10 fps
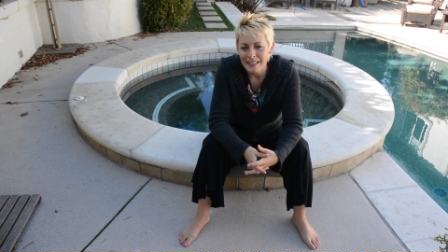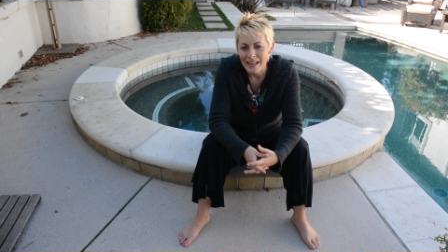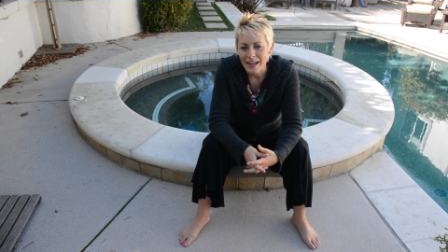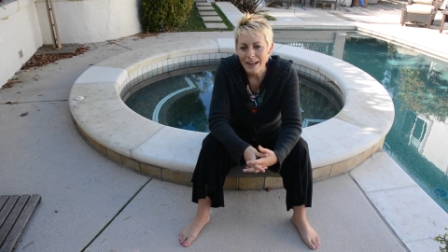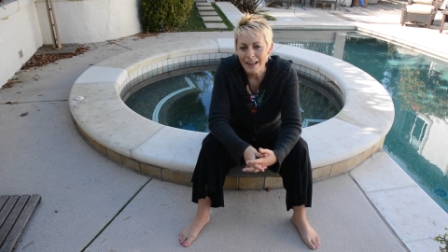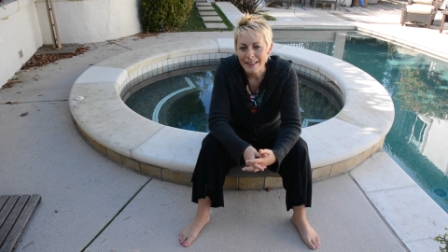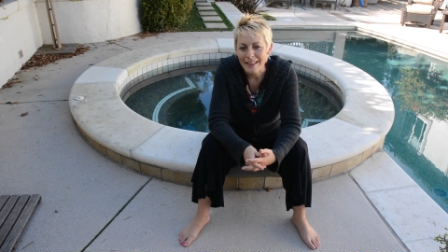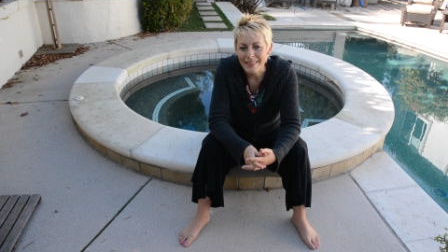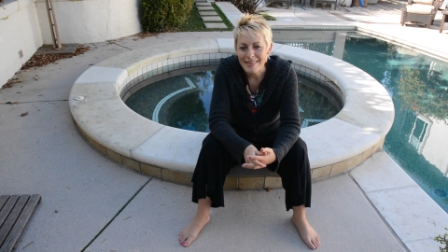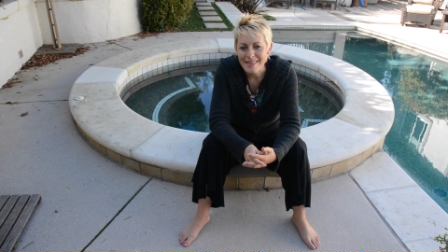
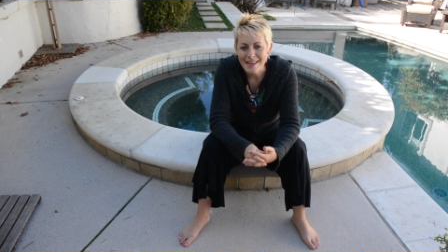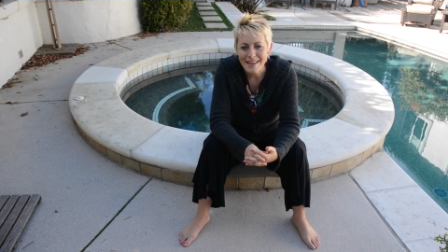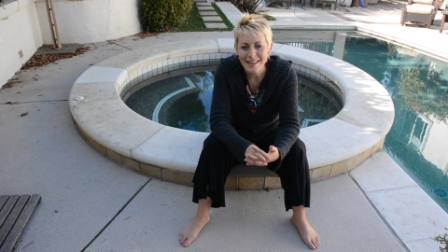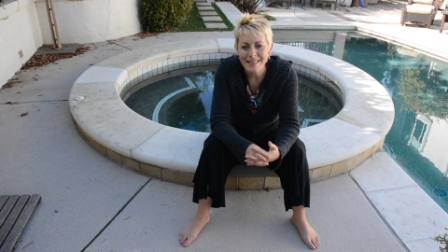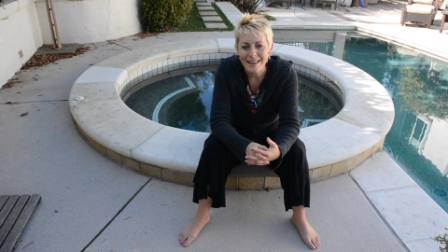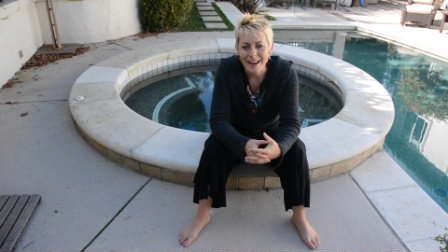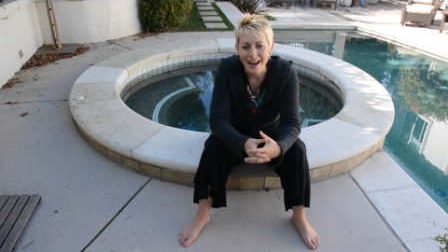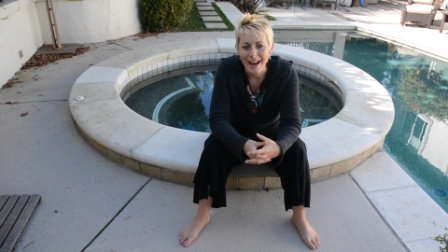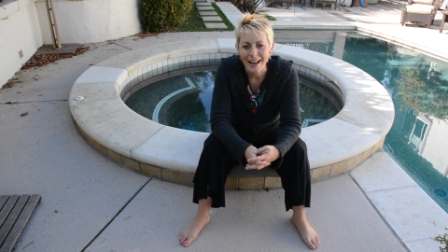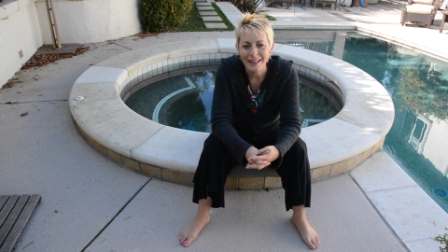The thing that
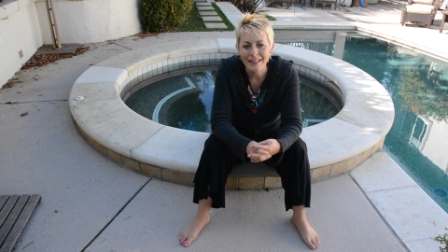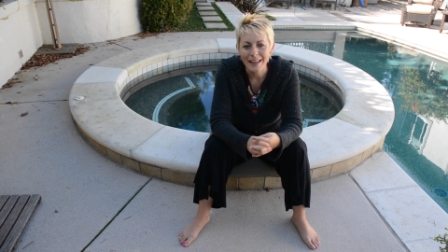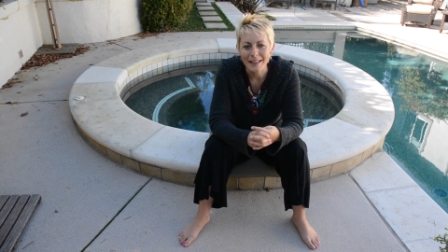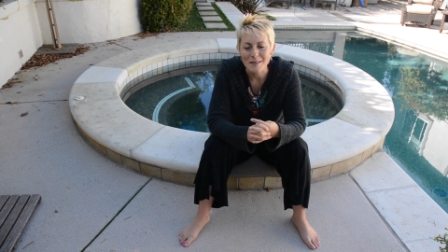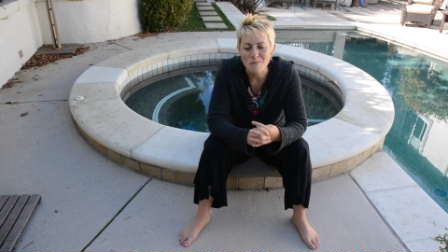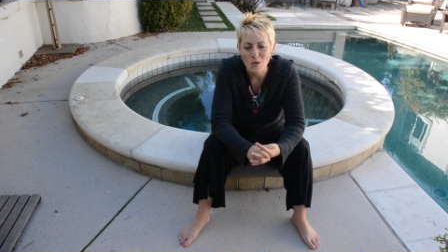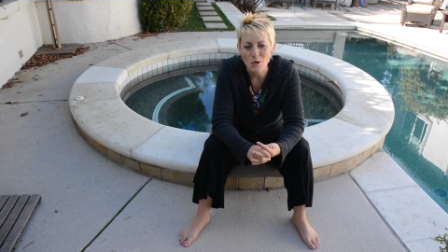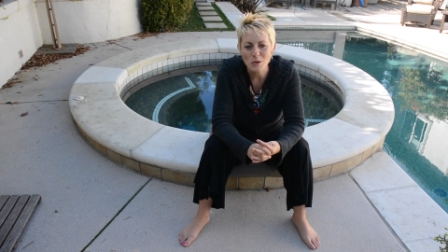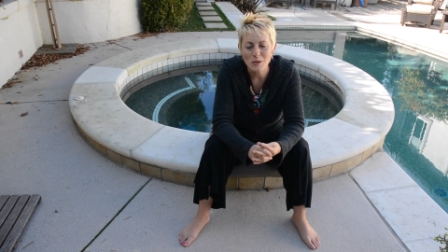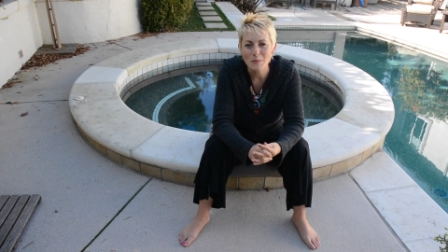I like the
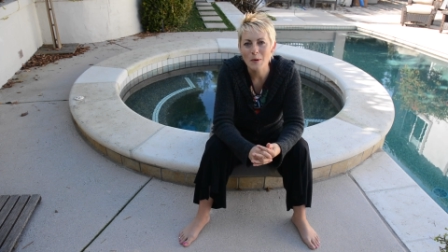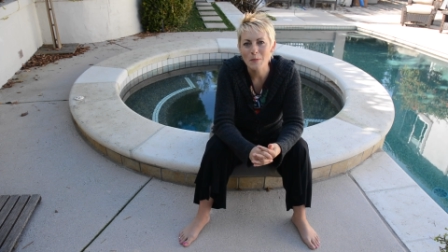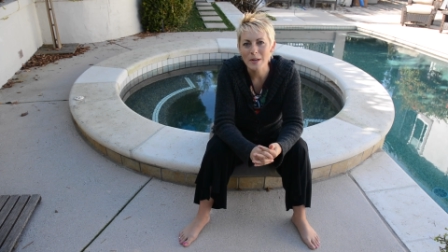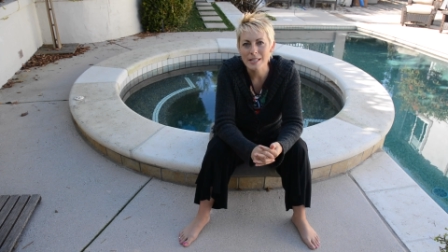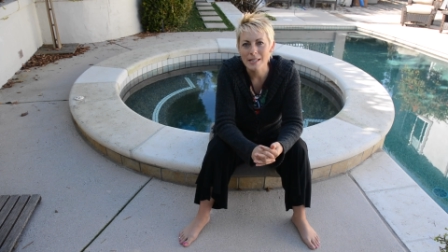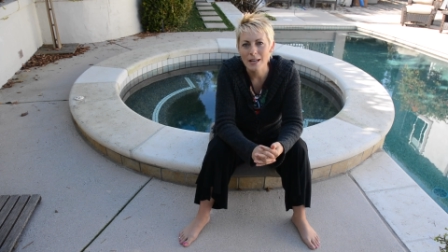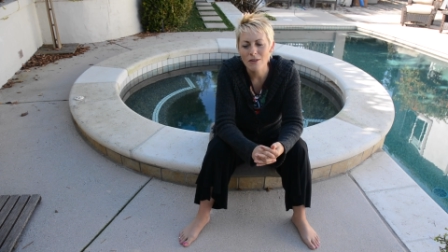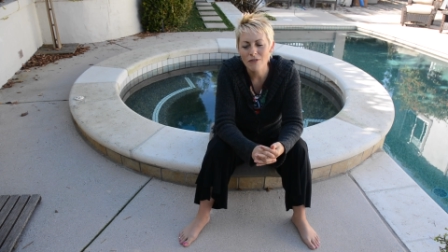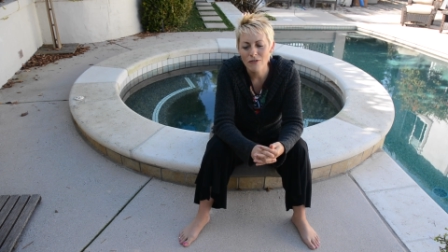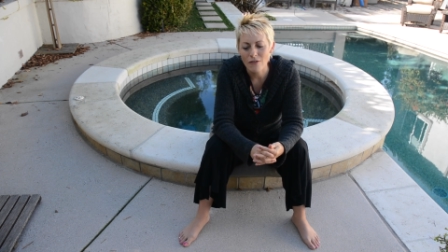most about myself,